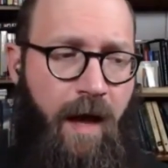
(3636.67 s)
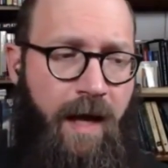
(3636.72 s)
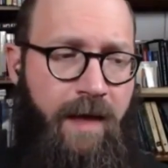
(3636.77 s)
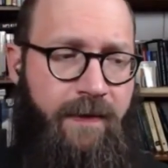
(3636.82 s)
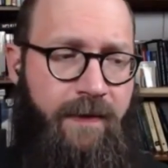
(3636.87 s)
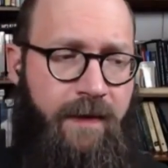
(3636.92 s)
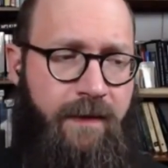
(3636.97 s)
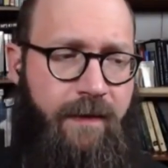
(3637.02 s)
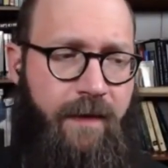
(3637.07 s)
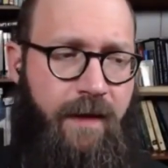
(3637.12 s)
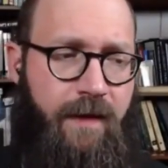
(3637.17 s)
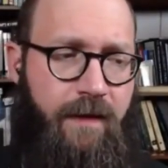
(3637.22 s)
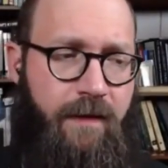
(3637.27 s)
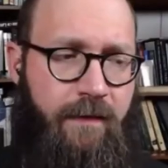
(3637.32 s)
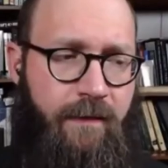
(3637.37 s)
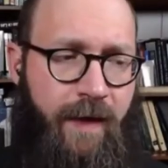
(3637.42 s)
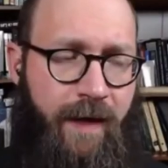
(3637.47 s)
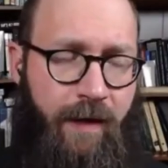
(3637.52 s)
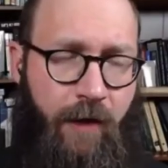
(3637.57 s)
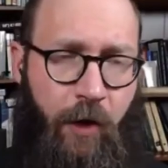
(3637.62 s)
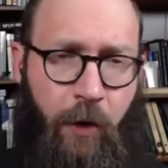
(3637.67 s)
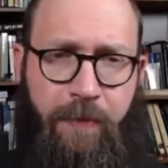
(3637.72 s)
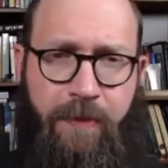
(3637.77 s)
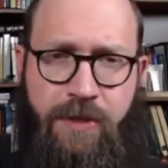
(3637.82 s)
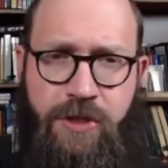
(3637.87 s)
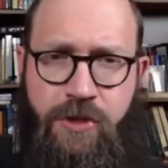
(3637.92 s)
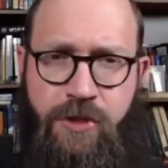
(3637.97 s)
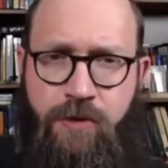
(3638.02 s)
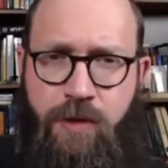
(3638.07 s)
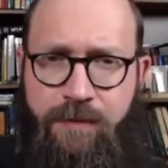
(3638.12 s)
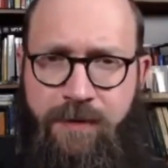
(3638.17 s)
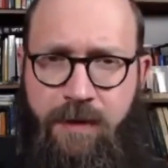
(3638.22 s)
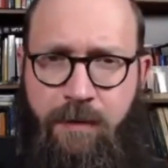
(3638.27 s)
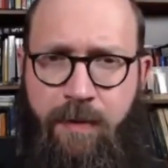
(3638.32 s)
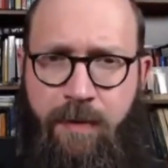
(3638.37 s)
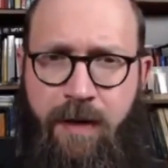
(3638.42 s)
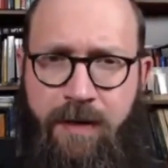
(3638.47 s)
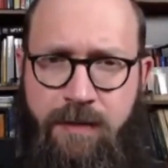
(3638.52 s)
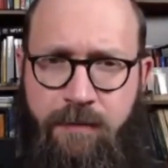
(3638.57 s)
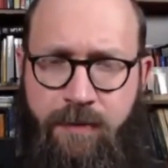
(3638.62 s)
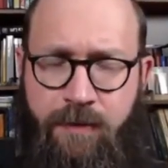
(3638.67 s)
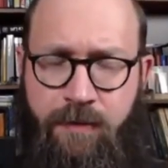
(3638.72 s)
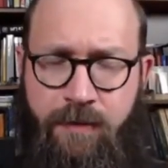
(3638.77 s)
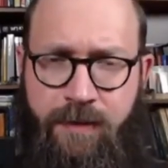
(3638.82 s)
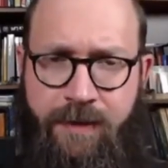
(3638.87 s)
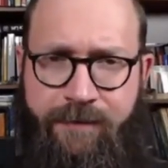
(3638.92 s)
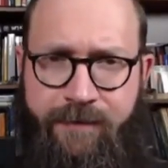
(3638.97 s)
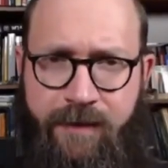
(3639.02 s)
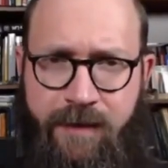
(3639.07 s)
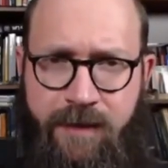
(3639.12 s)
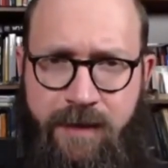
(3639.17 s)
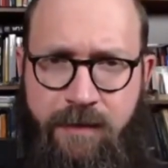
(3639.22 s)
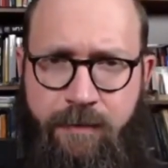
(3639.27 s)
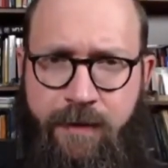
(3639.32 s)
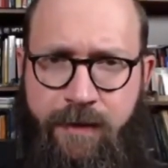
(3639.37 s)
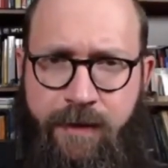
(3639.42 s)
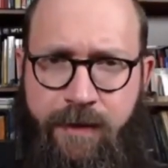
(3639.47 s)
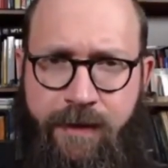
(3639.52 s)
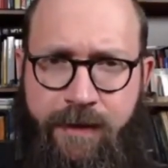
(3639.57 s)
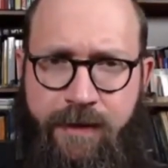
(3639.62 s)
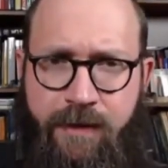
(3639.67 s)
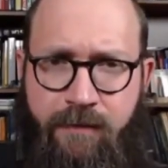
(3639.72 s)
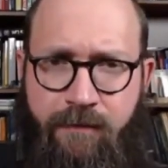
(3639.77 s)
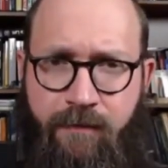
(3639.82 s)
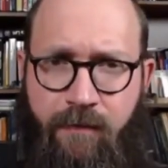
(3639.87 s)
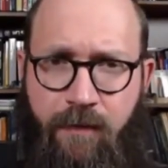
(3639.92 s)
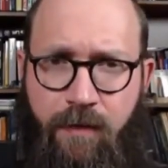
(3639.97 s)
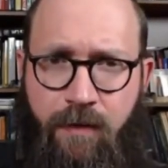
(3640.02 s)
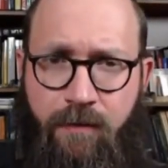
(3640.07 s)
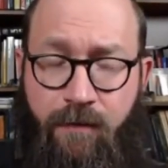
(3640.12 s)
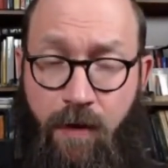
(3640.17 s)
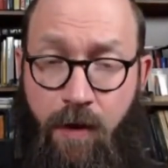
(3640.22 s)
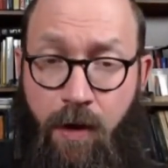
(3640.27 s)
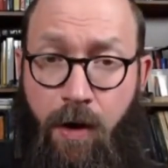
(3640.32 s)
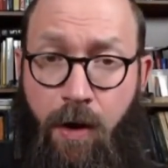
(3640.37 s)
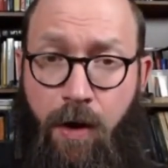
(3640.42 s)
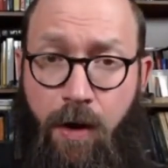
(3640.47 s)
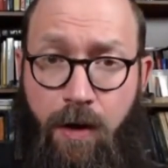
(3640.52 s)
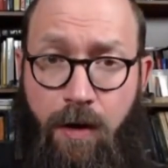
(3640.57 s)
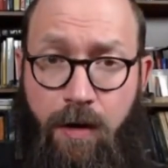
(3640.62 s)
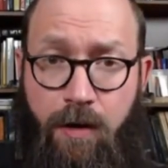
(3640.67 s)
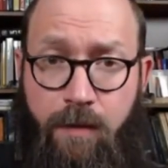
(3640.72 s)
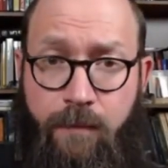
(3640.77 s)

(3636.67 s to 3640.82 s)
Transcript: i think that that opens you up to the possibility of the experience of, of awe